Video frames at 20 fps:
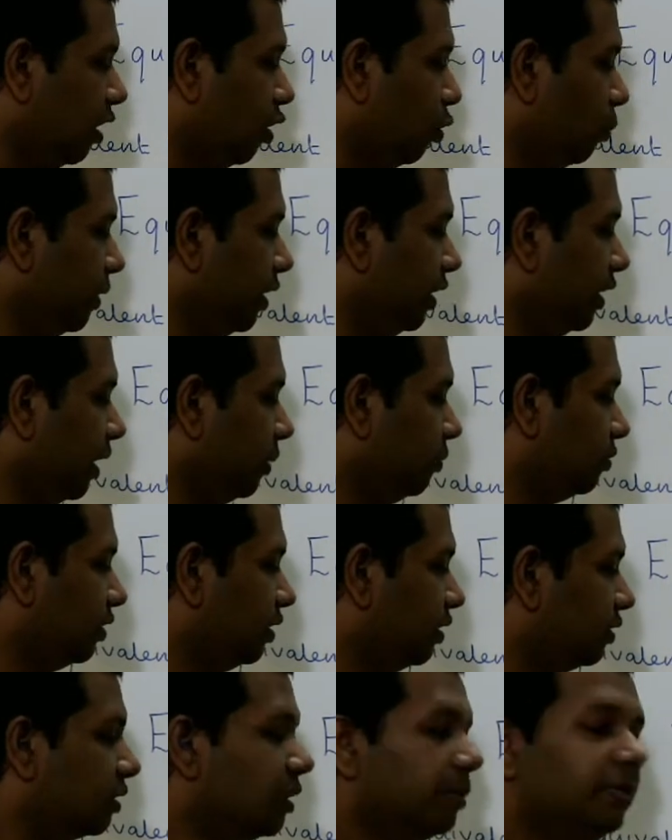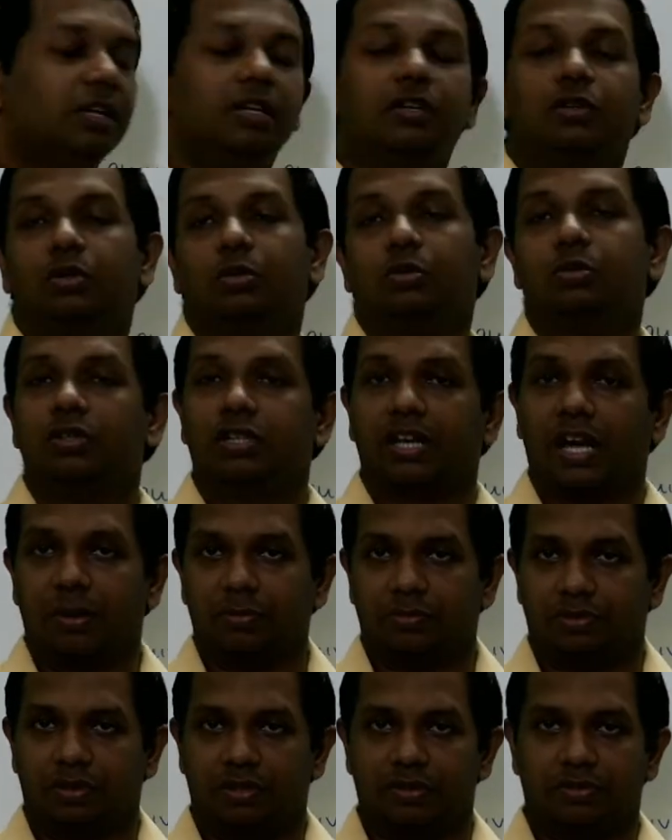how many times it is coming two
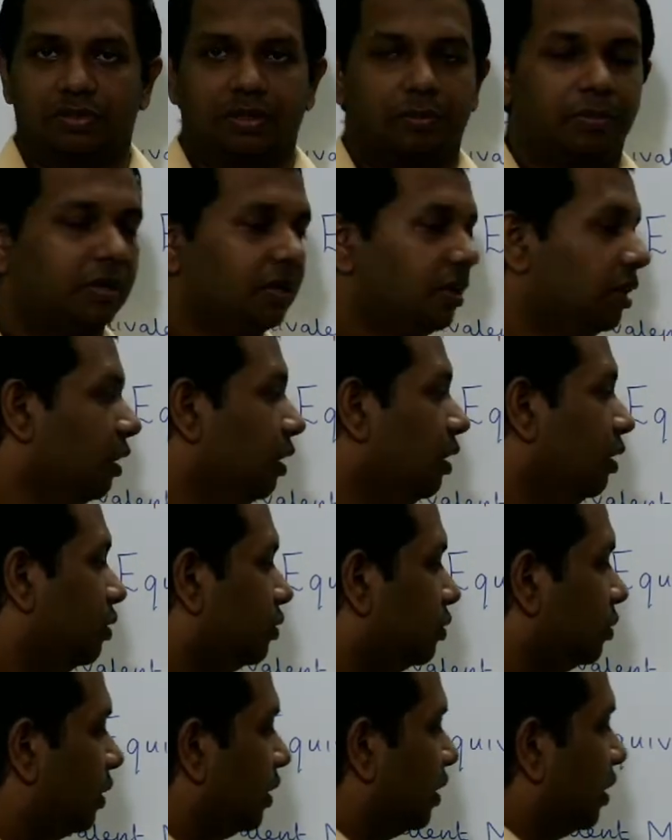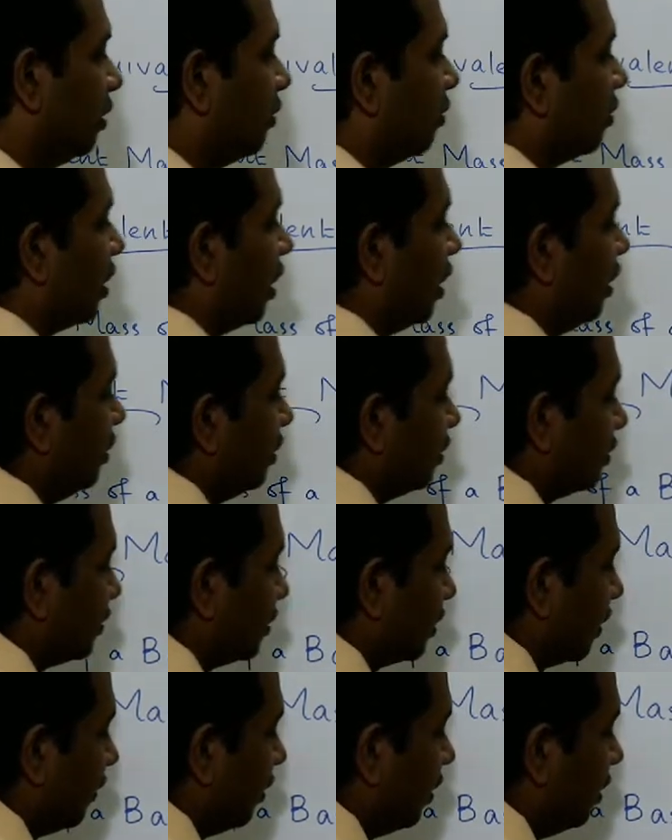times it is coming so I can write
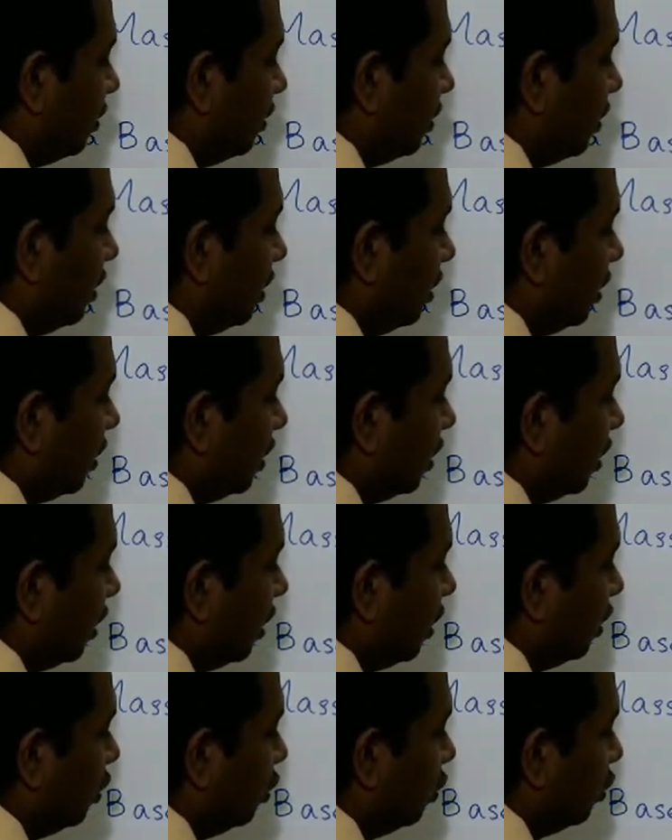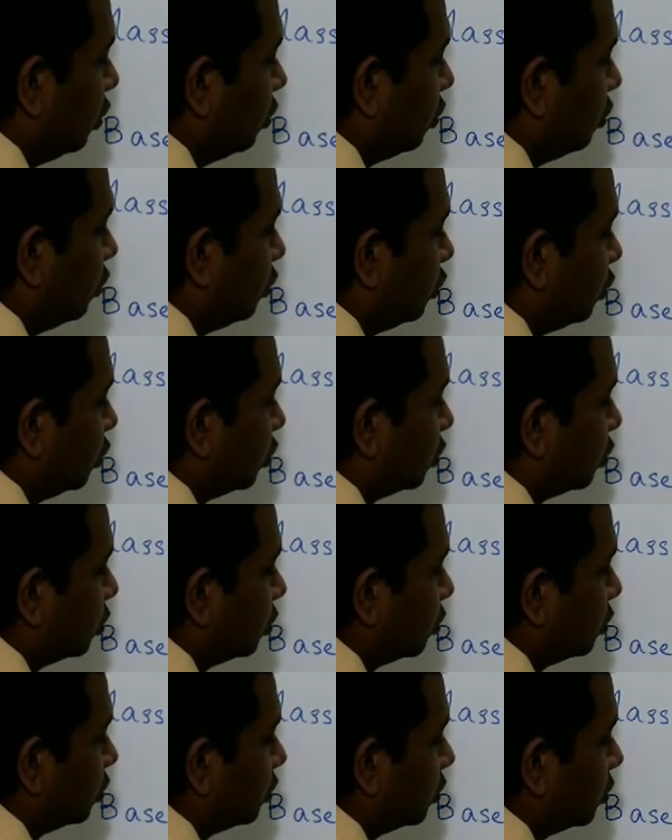17 into
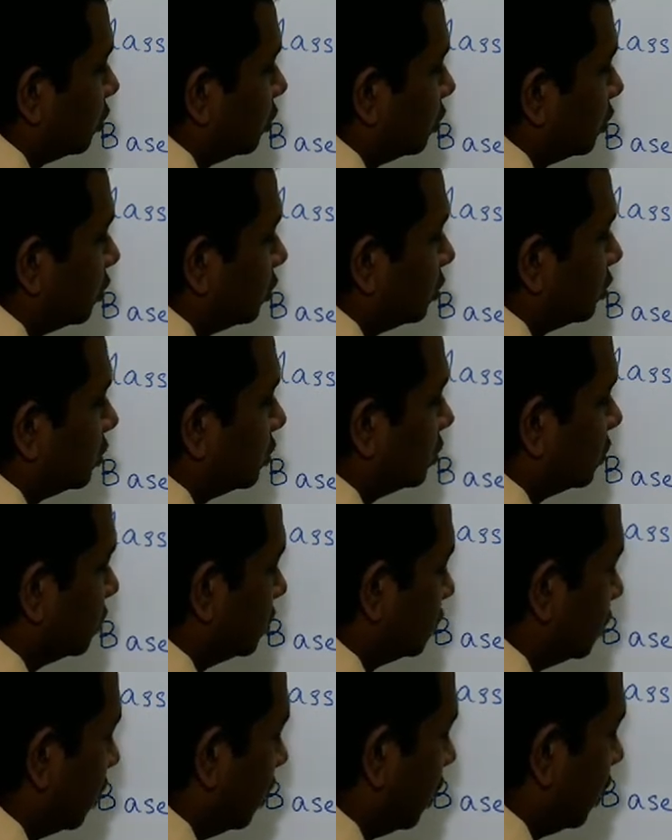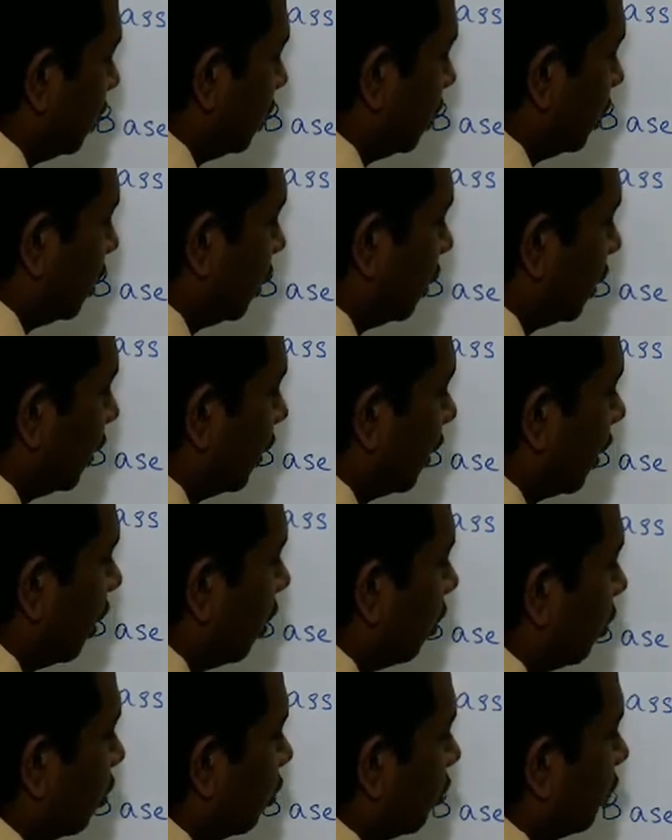2
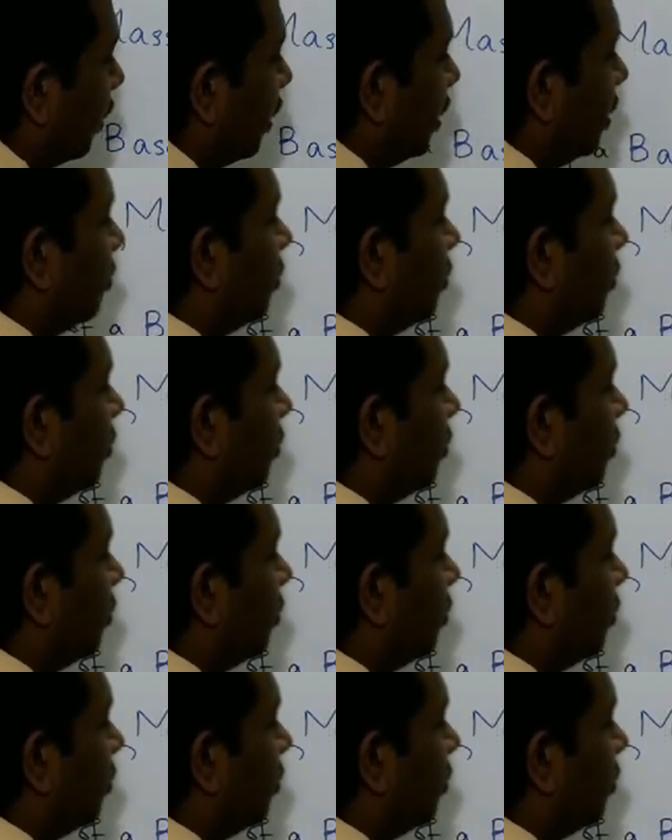now very